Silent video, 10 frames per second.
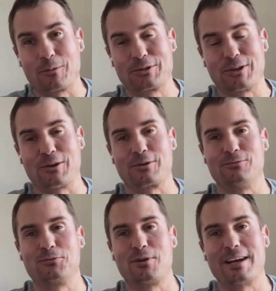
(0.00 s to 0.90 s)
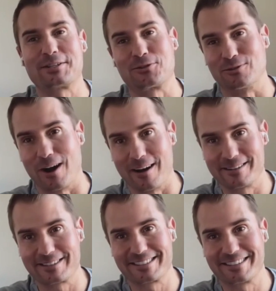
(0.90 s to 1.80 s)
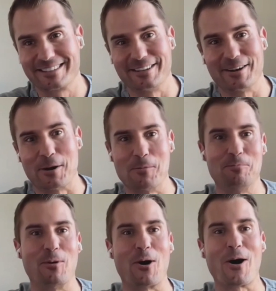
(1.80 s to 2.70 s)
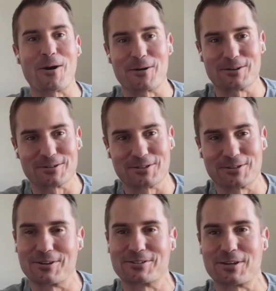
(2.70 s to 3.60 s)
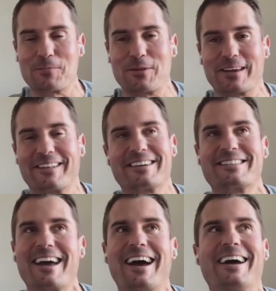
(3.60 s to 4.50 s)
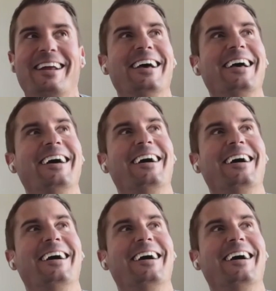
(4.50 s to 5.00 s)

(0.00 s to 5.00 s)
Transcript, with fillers: We're talking restaurants, you know, bars or something like that.